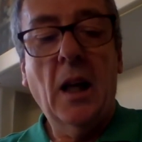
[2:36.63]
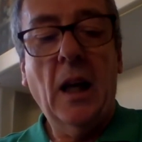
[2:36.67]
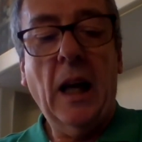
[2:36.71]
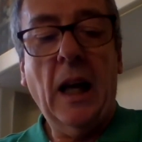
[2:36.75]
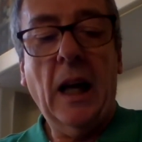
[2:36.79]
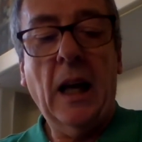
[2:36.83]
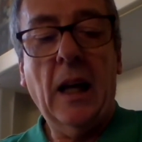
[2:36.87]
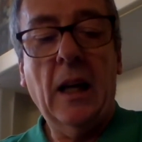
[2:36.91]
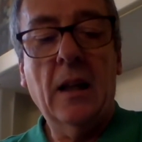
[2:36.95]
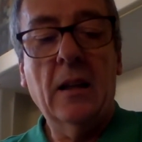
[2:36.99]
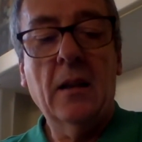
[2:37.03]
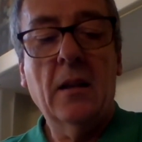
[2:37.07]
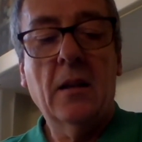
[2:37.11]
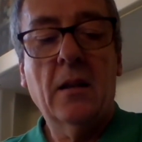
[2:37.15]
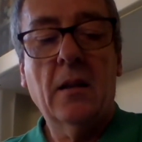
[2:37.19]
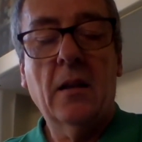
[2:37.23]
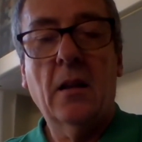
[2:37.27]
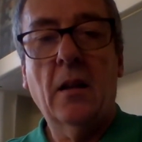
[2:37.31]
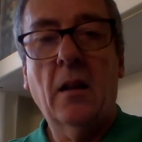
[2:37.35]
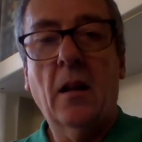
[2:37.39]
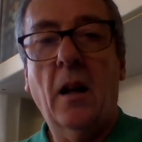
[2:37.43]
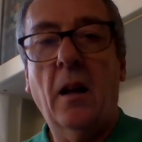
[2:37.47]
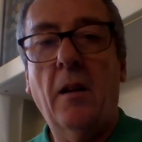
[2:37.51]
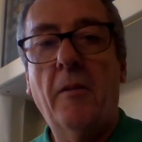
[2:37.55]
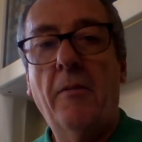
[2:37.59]
And
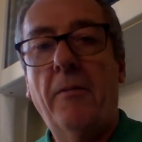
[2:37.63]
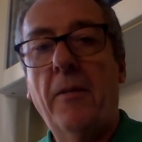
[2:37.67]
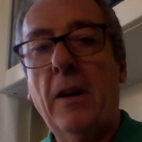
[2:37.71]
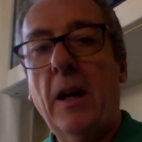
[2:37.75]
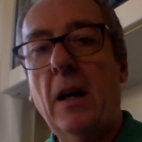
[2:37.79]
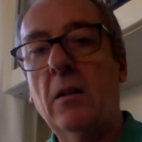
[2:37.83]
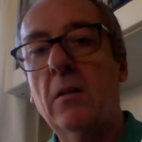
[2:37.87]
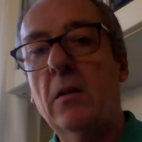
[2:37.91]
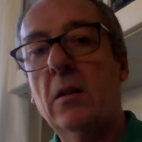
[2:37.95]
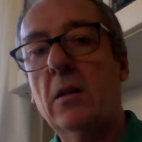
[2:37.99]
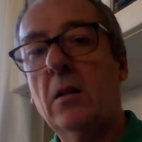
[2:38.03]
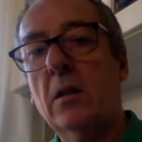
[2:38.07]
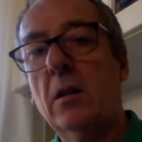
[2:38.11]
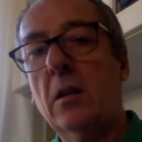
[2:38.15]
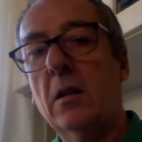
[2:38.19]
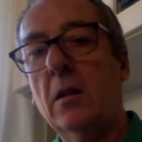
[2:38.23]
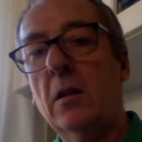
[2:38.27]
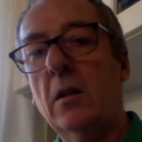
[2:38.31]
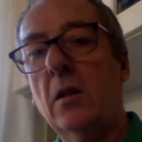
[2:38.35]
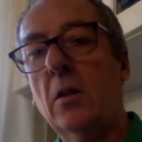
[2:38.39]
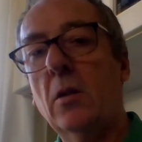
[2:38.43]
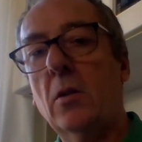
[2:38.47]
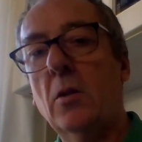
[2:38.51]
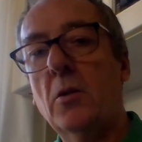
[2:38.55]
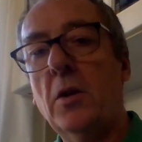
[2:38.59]
I found
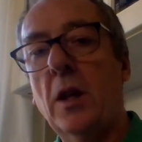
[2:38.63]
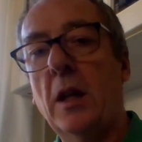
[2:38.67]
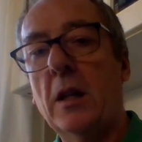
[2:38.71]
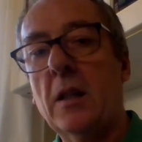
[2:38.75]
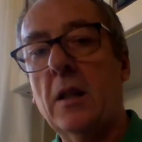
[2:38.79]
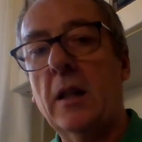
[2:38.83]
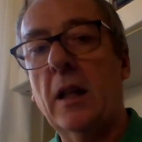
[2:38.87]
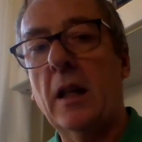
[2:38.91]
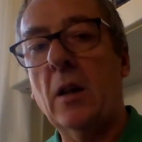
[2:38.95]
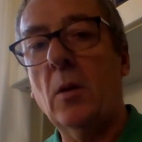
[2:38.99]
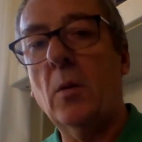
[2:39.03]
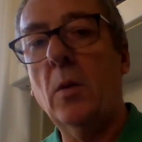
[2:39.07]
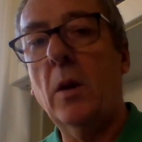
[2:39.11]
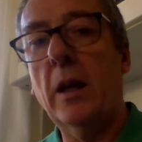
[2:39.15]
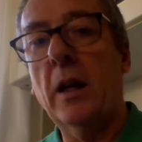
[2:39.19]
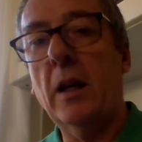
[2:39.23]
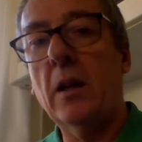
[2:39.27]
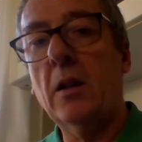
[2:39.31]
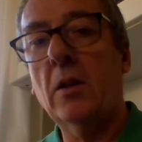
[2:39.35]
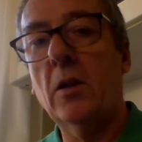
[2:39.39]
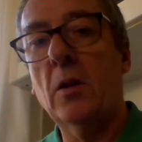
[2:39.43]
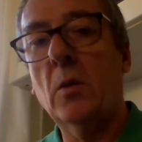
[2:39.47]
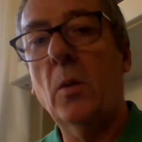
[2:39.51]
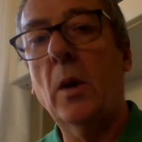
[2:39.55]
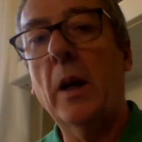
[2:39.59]
Google Translate quite a
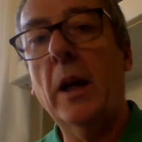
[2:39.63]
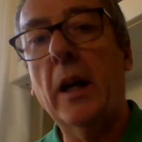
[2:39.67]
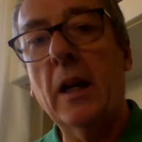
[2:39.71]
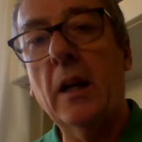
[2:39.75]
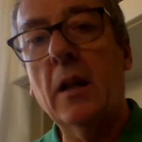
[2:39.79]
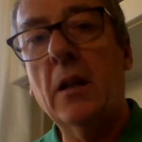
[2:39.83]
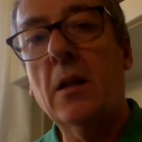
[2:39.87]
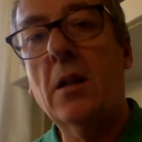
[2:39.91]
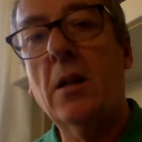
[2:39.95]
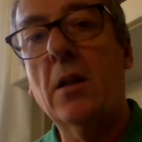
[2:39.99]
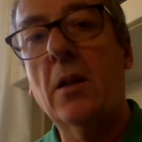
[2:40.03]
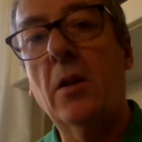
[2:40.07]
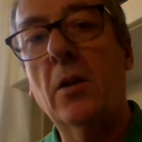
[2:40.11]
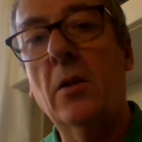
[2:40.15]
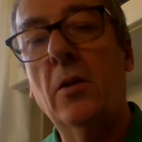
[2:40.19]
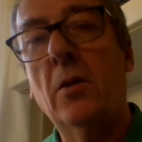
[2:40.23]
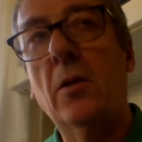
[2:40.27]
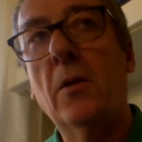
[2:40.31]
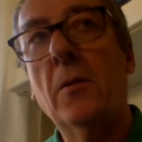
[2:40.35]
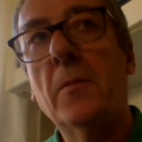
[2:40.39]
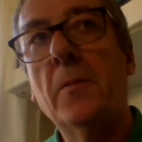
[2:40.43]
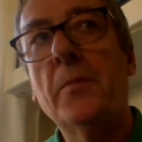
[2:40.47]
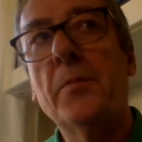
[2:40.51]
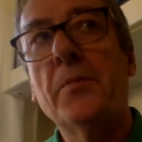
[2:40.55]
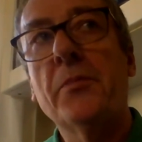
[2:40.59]
good way
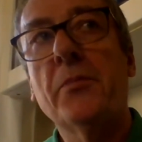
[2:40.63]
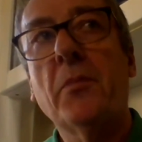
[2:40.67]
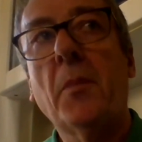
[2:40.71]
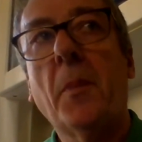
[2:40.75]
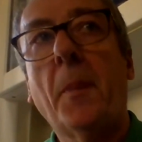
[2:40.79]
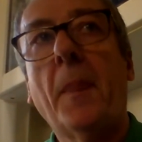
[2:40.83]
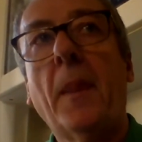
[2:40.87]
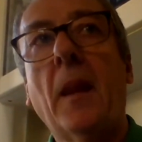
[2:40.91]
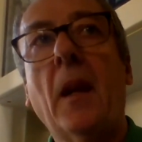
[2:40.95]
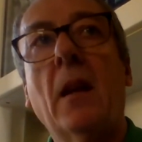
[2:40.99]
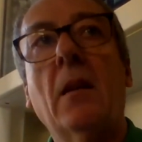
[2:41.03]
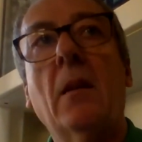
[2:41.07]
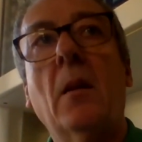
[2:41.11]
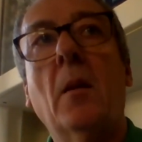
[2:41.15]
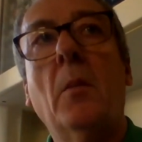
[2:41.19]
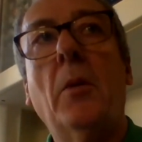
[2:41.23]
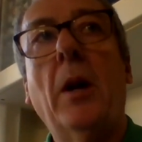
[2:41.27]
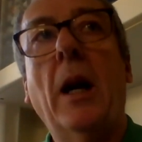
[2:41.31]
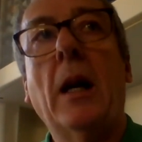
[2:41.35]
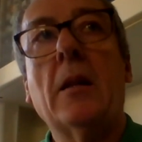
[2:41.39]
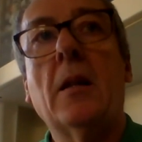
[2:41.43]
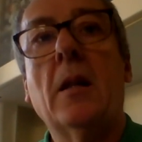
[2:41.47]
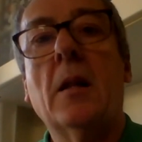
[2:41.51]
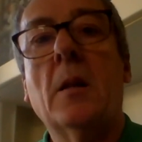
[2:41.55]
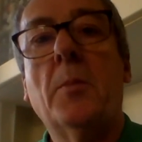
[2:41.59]
to
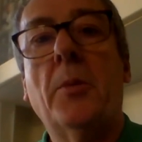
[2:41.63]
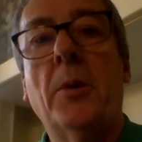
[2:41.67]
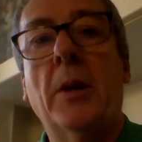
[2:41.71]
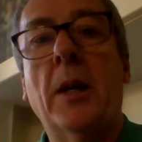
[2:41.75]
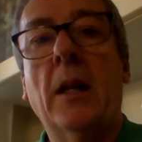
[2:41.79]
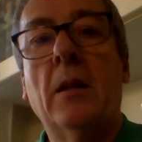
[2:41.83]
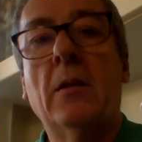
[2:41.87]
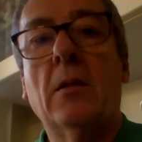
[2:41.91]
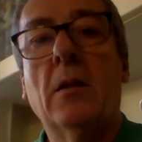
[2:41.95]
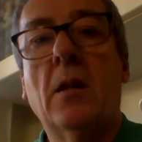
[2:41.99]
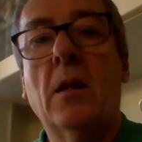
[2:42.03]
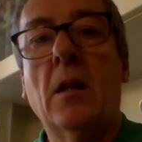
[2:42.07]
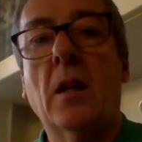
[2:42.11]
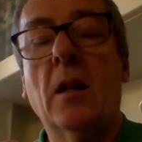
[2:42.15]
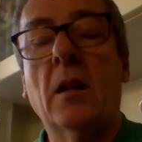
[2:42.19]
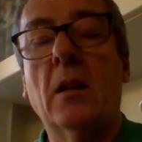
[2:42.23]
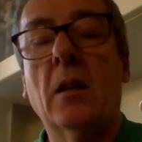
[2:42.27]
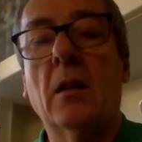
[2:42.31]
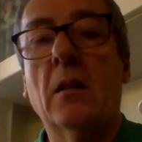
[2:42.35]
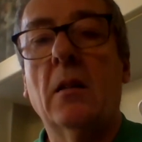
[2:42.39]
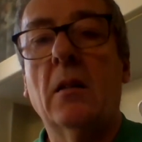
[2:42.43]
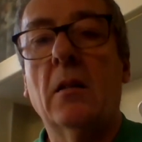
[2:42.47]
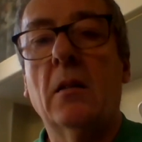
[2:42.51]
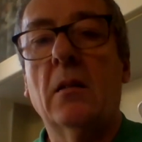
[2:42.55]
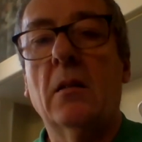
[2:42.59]
practice
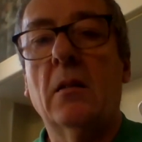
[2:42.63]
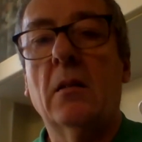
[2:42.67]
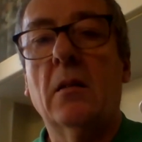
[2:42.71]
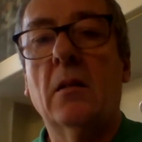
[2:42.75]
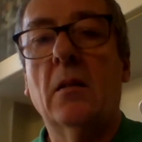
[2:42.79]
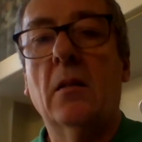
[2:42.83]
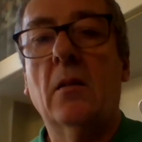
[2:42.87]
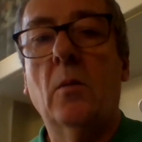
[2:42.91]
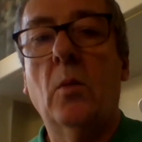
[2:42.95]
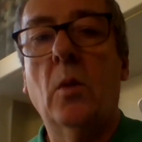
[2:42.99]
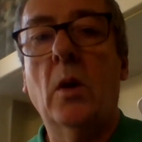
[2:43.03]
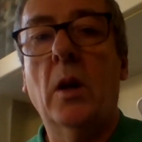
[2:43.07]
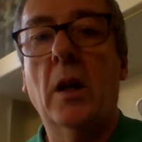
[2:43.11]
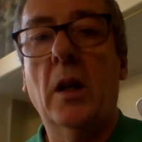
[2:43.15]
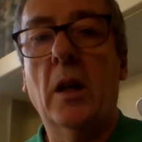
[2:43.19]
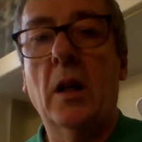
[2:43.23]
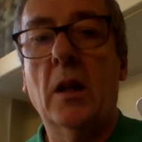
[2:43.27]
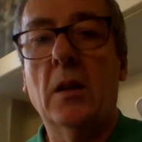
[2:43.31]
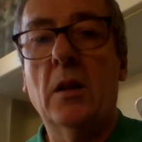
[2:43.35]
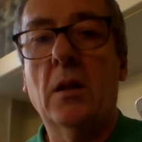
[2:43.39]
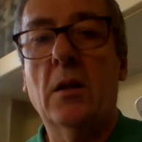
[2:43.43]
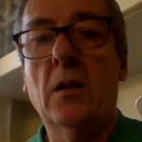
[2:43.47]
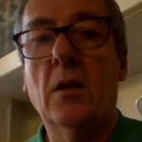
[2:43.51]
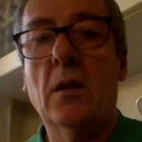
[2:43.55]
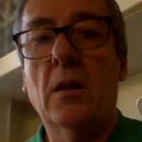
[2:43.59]
pronouncing
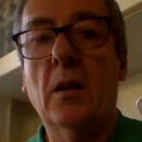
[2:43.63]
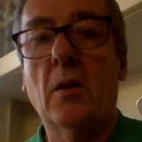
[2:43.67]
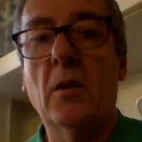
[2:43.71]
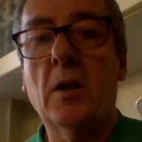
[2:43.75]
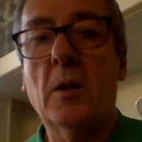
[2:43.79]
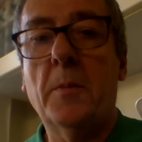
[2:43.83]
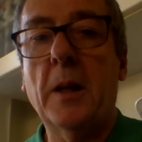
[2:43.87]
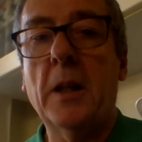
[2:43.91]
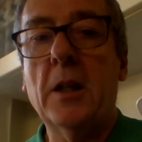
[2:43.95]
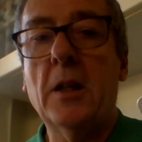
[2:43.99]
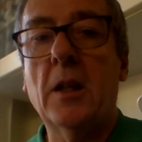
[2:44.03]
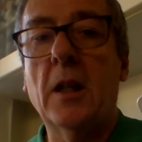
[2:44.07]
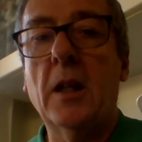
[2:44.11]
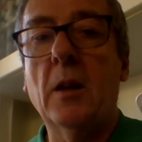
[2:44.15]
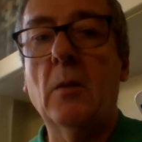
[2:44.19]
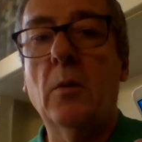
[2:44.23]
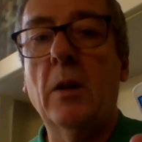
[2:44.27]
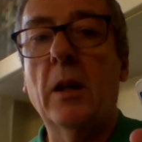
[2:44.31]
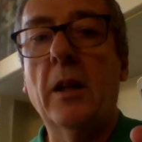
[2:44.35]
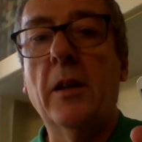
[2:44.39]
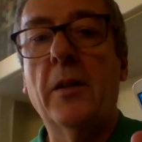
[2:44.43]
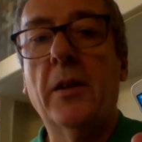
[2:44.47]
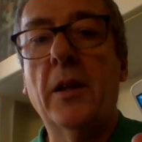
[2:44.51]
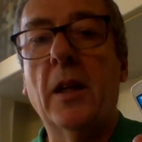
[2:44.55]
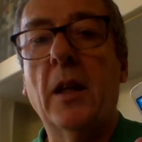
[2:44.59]
words. So especially
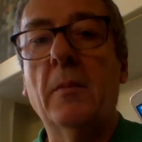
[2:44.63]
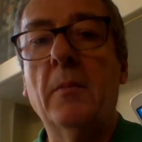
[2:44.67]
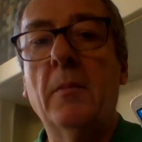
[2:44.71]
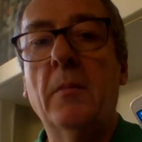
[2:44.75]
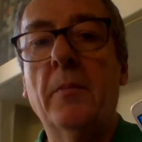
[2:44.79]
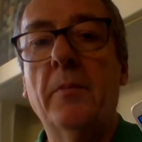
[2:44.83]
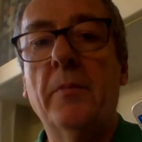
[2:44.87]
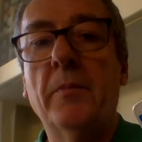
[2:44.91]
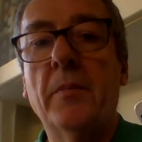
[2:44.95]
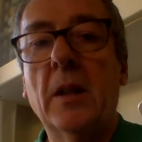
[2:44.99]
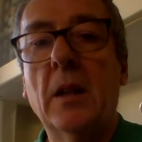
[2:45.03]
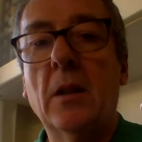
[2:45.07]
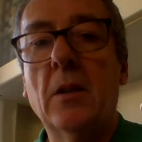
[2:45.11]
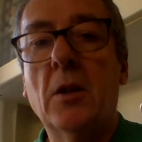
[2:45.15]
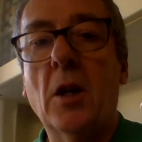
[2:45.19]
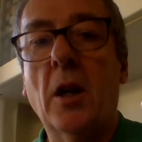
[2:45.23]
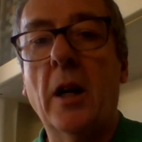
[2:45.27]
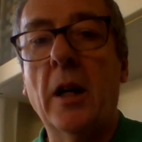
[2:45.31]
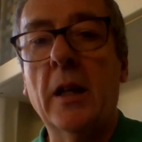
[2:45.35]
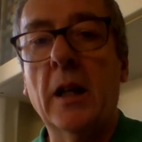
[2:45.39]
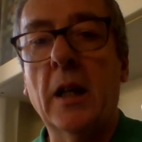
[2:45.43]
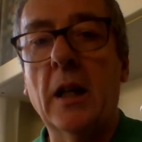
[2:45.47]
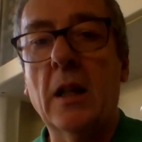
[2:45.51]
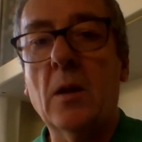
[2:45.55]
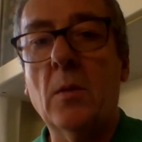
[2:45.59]
with
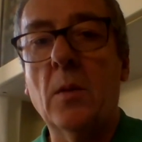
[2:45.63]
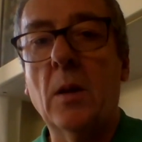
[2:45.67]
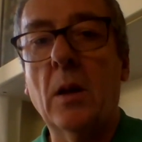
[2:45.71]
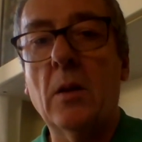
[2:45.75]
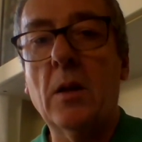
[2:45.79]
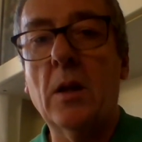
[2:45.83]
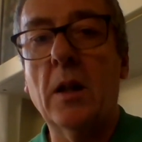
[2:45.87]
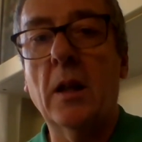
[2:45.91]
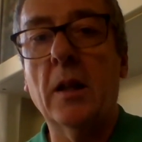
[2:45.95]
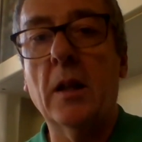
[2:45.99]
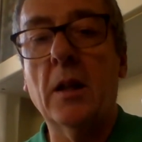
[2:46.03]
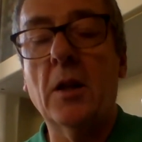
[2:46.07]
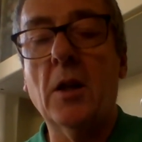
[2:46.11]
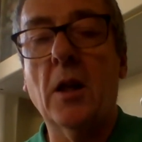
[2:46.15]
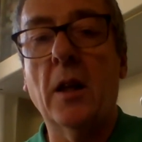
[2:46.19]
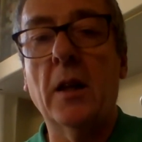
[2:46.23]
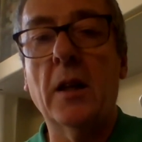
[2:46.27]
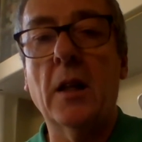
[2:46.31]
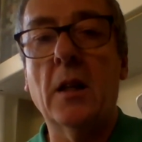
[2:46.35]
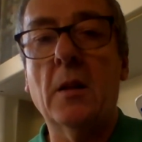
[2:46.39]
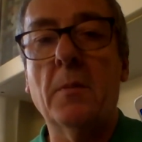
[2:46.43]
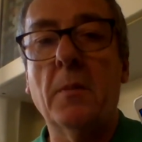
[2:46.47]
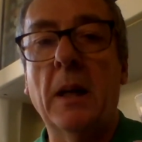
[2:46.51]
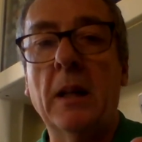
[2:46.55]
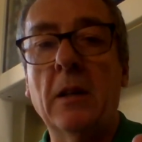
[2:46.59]
Chinese, when I was learning
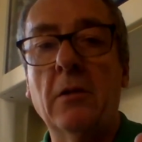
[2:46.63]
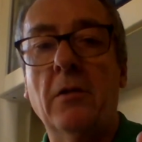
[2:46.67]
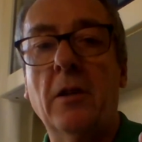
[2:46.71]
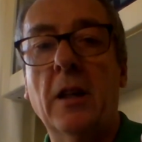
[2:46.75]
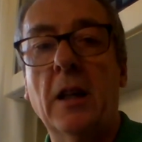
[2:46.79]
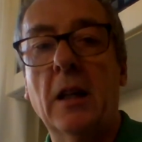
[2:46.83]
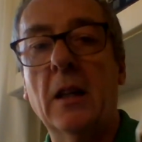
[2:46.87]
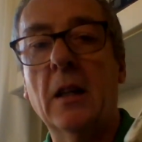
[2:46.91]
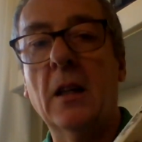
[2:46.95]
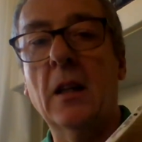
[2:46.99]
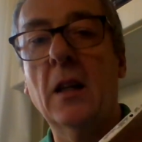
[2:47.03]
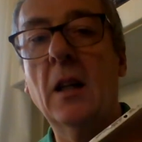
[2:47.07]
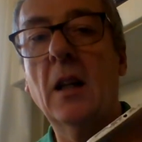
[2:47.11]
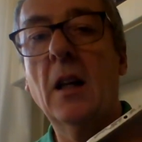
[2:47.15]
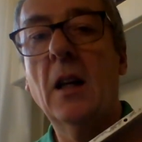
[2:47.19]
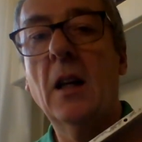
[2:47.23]
Chinese Mandarin,